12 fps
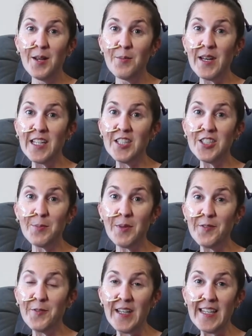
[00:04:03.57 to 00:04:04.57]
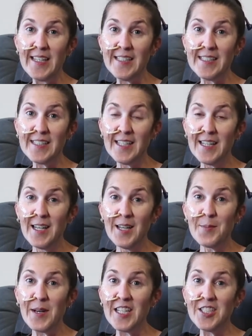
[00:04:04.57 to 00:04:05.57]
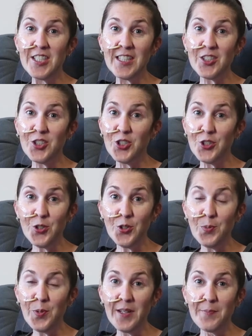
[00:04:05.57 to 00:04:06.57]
managing my feeds, managing the tube,